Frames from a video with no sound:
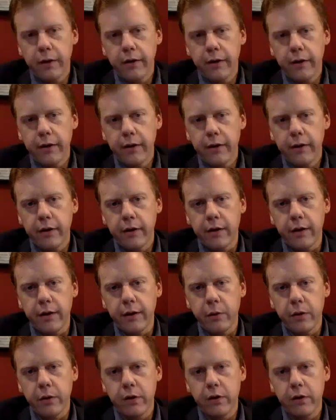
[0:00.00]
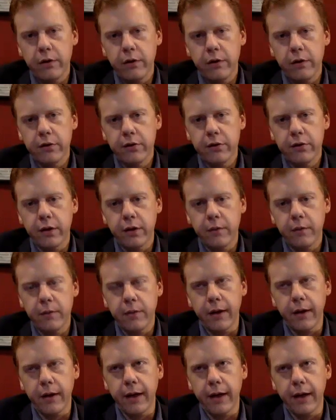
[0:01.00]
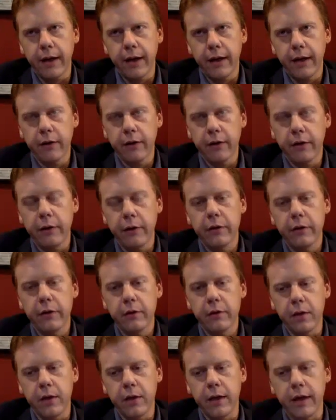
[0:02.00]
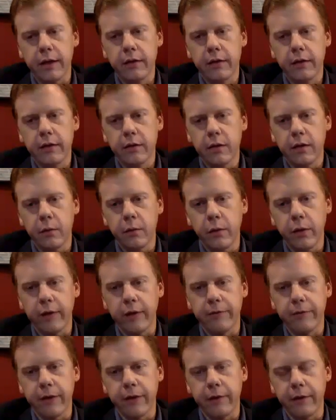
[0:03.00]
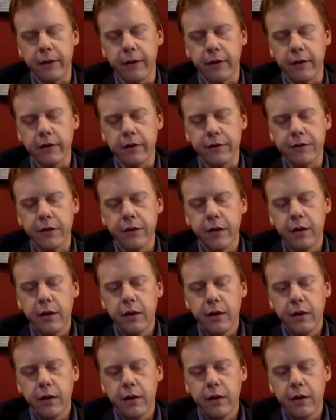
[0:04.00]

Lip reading: area I would notice I agree with your broad way of framing this.